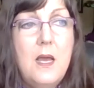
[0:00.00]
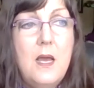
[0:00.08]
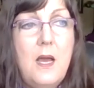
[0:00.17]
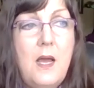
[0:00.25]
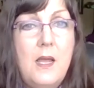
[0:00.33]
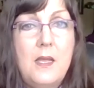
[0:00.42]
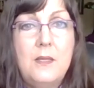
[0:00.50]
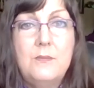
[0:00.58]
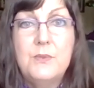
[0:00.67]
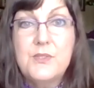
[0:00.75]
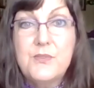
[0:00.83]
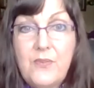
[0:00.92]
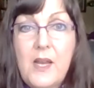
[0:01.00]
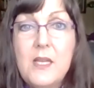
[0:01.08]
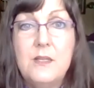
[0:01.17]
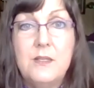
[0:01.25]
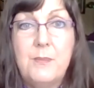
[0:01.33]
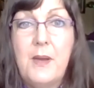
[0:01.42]
I was
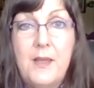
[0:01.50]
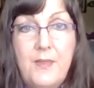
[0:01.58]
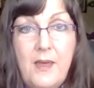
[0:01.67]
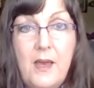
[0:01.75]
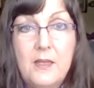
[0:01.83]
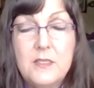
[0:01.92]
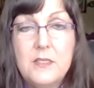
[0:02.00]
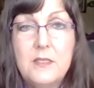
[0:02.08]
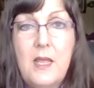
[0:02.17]
frightened by that.